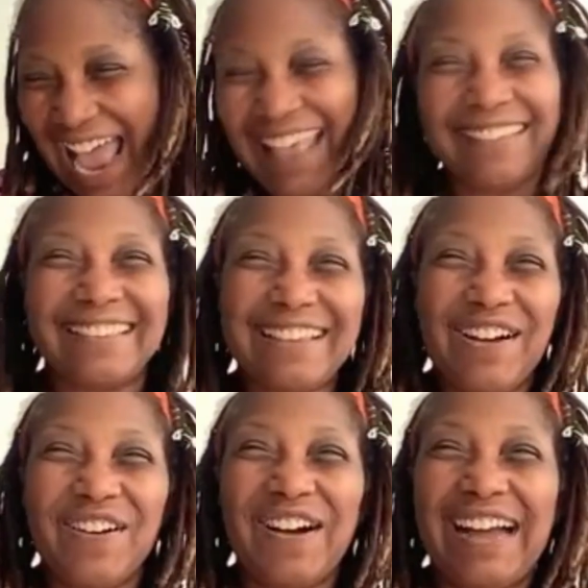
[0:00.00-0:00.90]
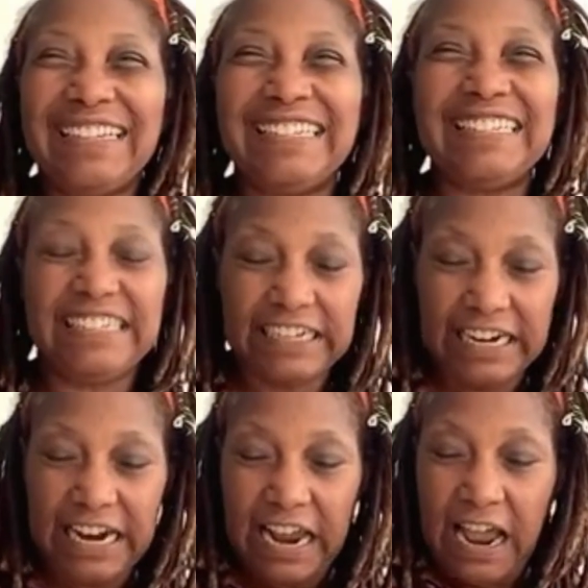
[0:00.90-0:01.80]
So I took
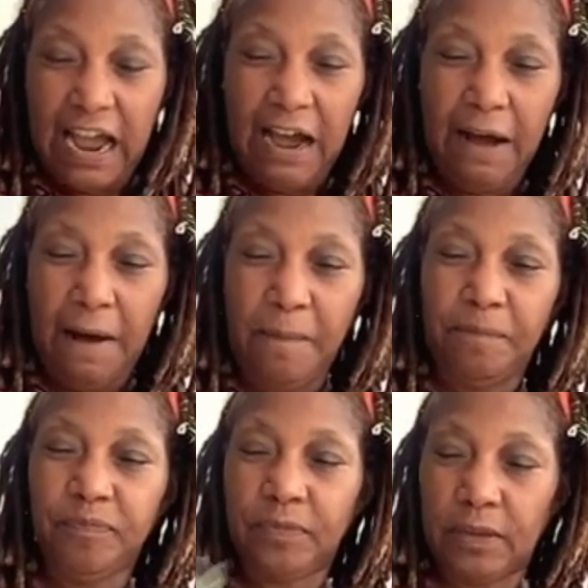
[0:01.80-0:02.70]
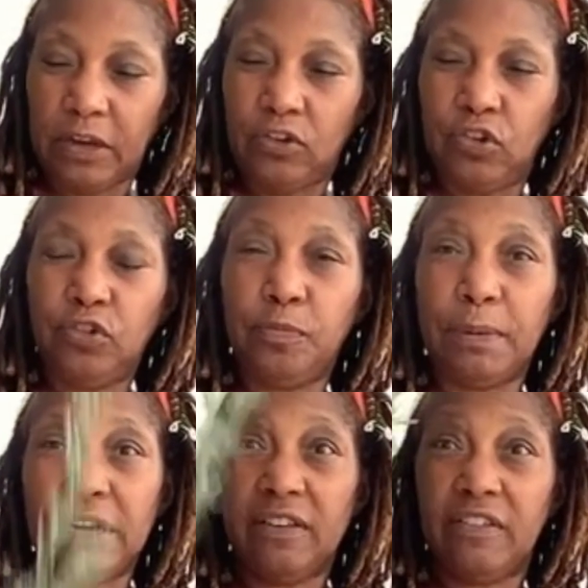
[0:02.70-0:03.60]
2
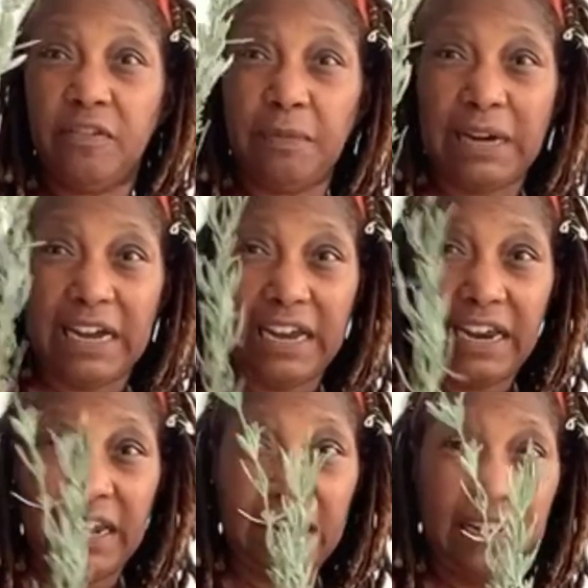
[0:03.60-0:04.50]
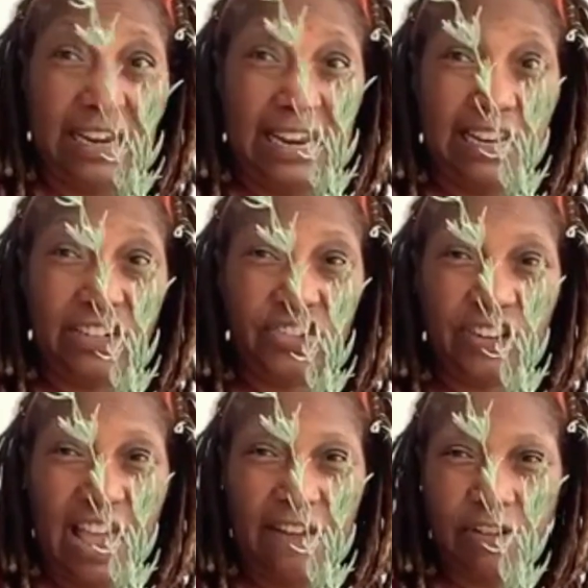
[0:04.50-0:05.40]
sprigs of my English
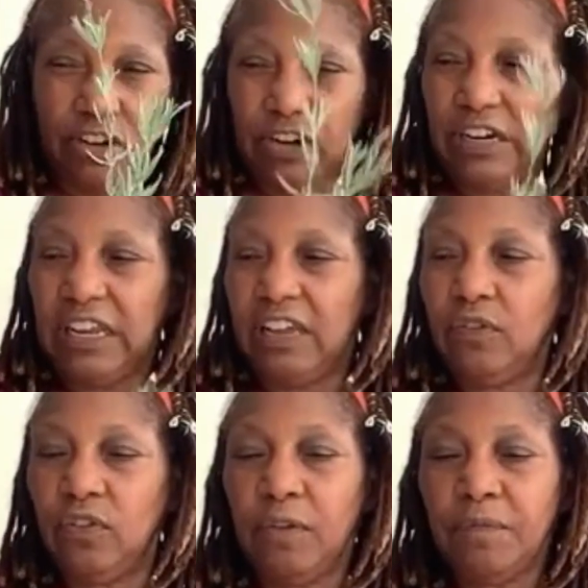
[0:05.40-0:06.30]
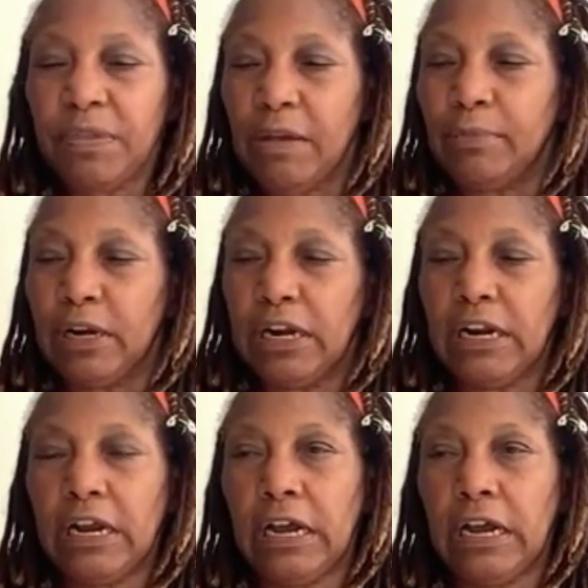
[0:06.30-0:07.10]
lavender leaves, put it in